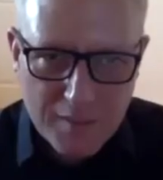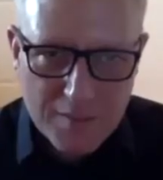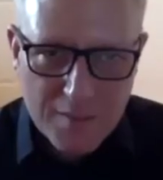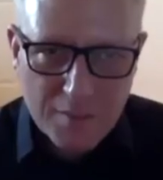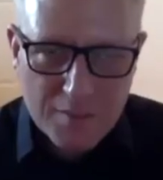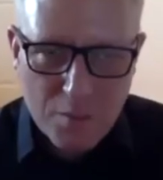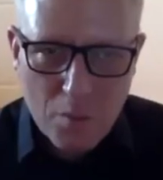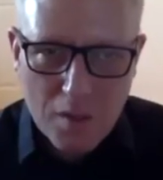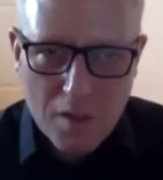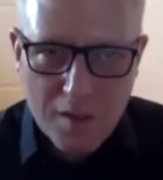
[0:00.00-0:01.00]
So
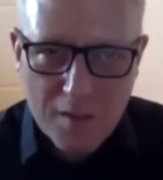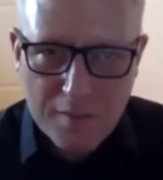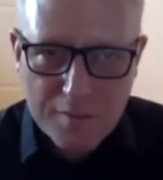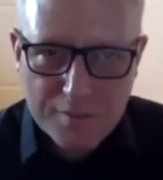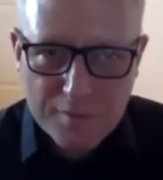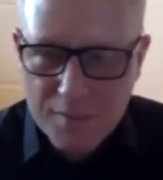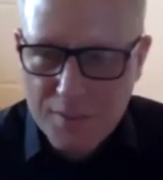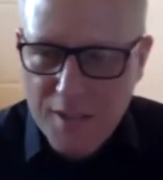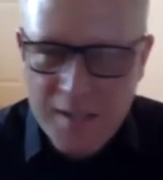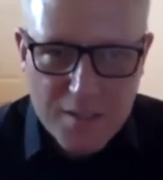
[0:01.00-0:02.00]
what kind of
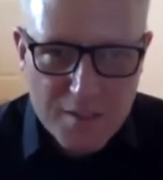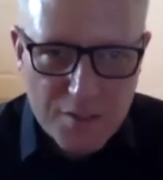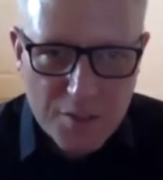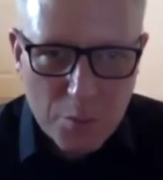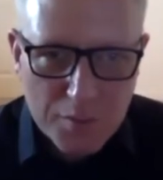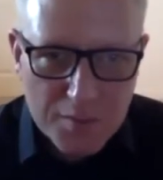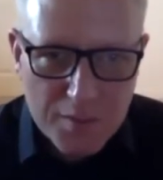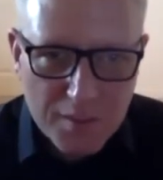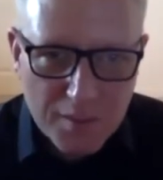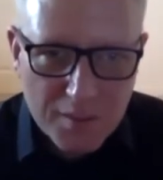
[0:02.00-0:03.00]
changes do you want
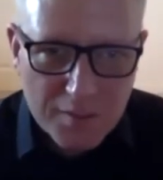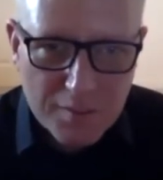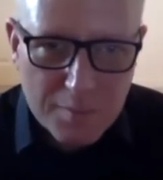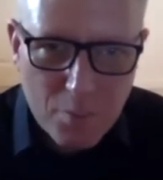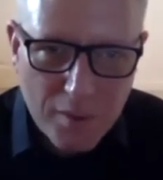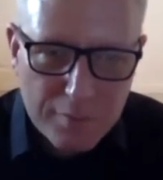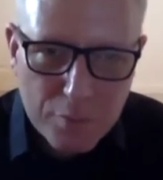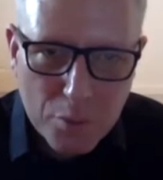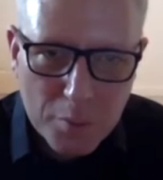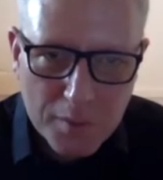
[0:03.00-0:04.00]
to bring
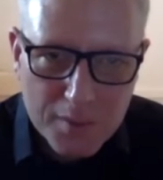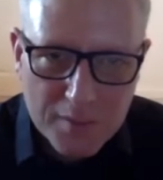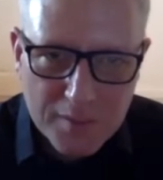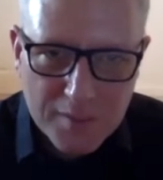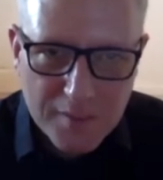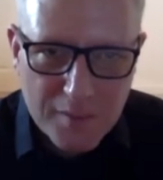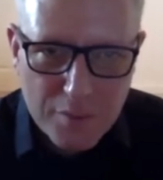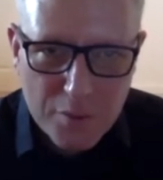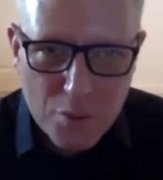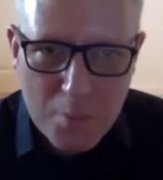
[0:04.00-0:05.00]
forward
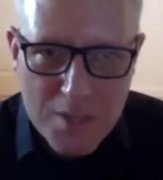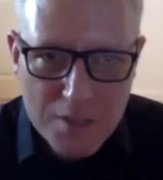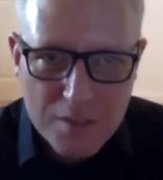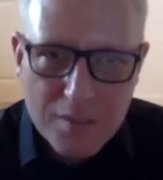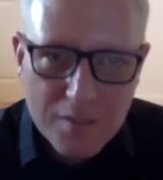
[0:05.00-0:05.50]
to your mission?